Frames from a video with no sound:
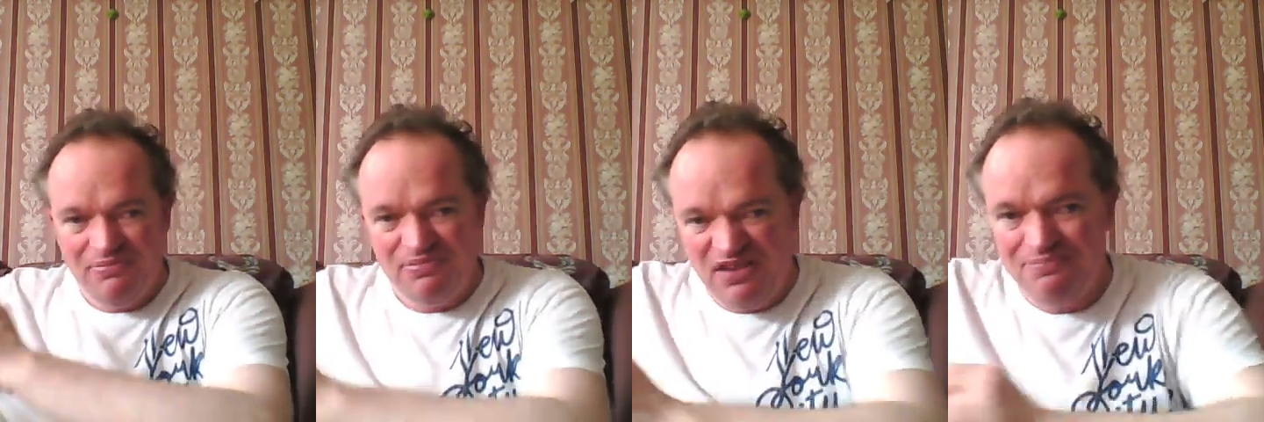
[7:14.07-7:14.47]

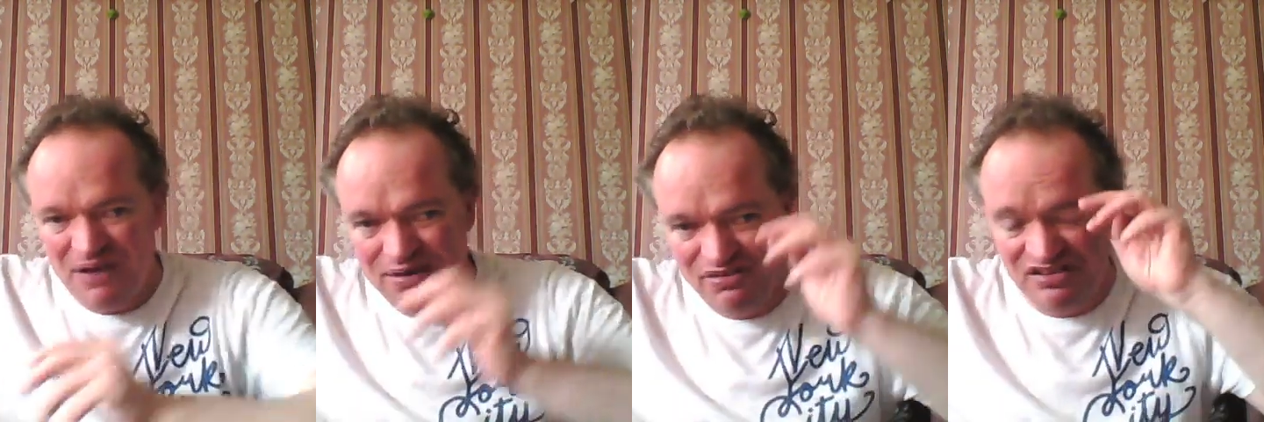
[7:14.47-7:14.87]

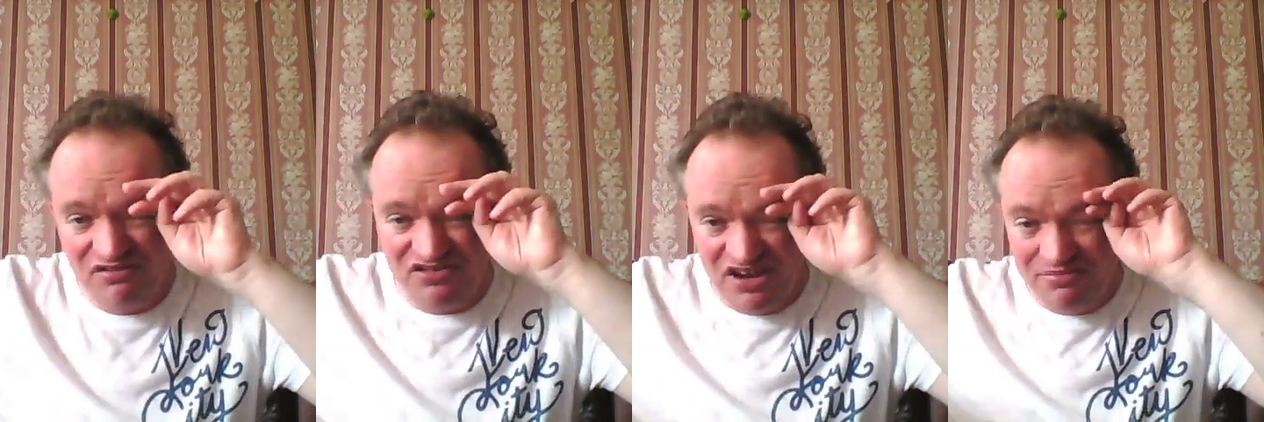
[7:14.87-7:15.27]

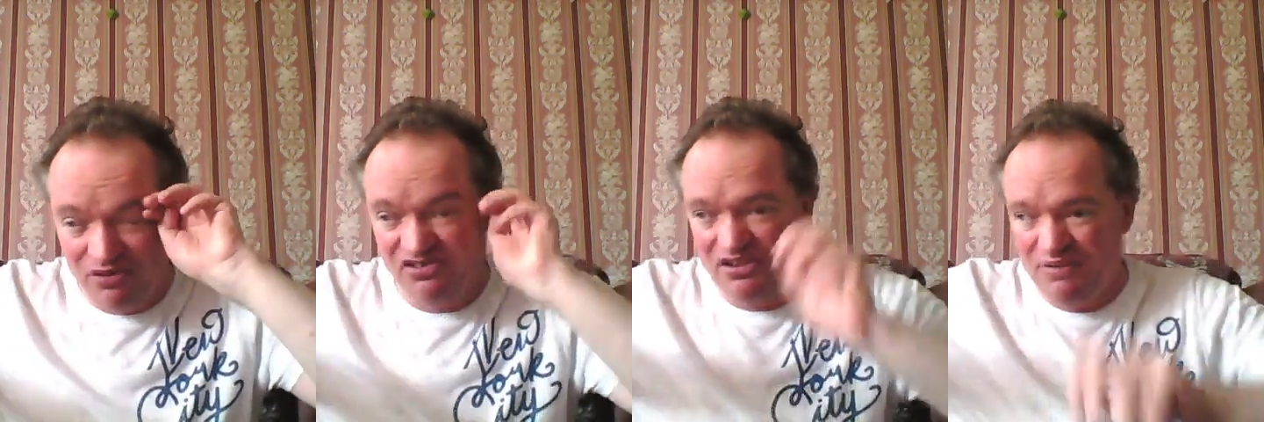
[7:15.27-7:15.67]
It's never,
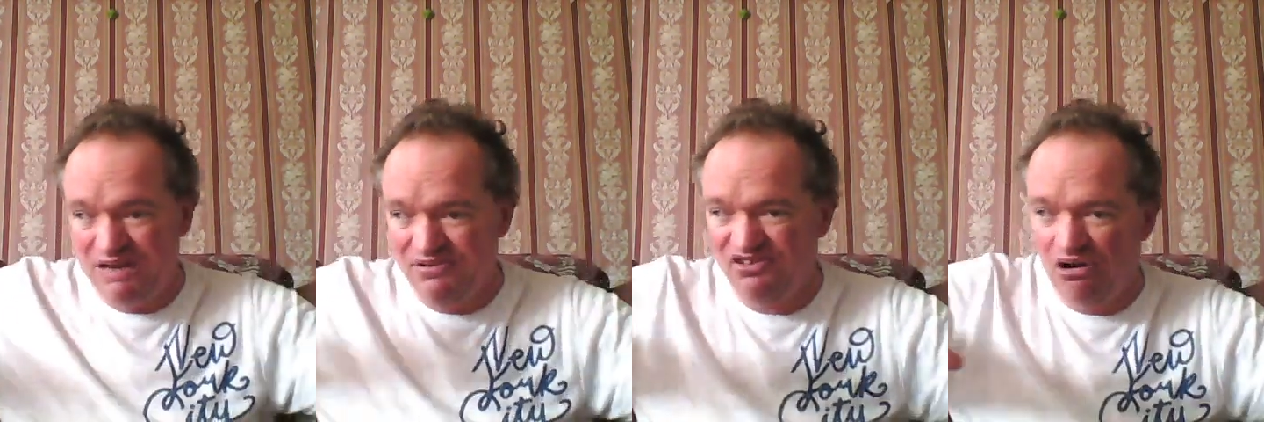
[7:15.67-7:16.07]
dead
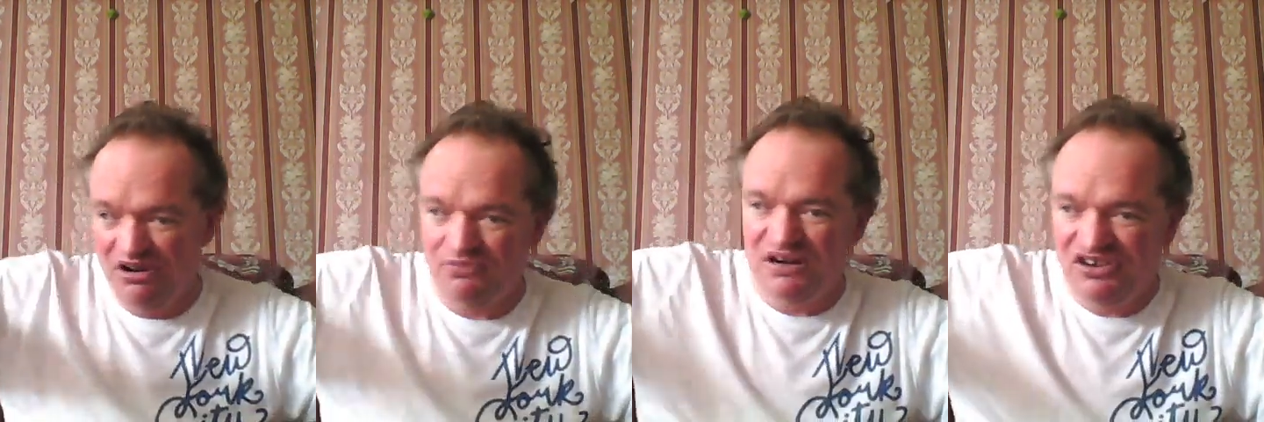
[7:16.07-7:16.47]
baby's
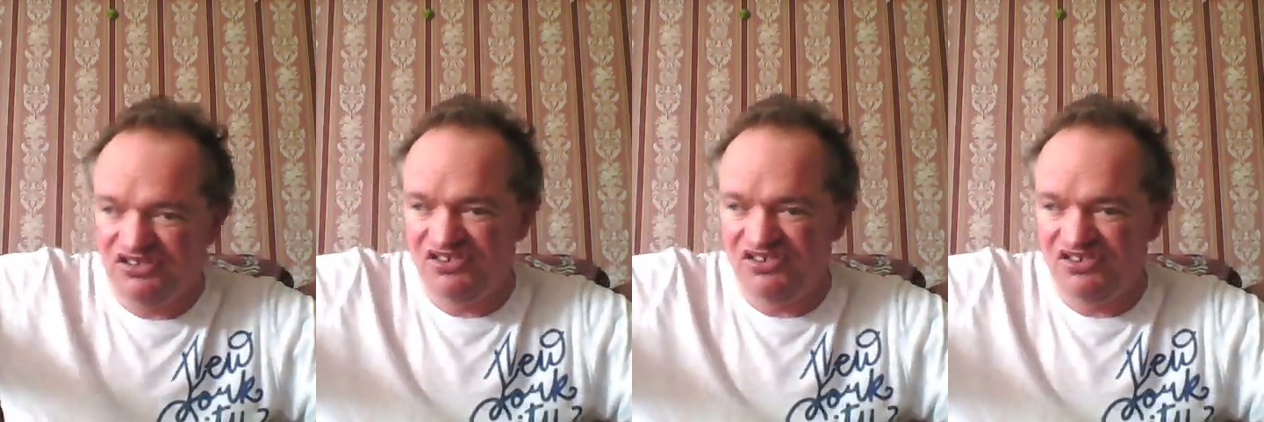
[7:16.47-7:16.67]
never seen,